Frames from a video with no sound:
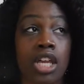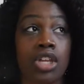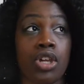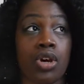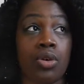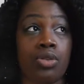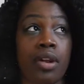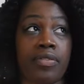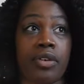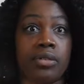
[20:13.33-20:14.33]
you
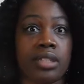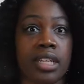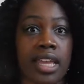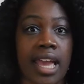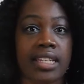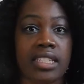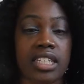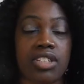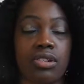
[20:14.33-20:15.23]
have to go to the gas station.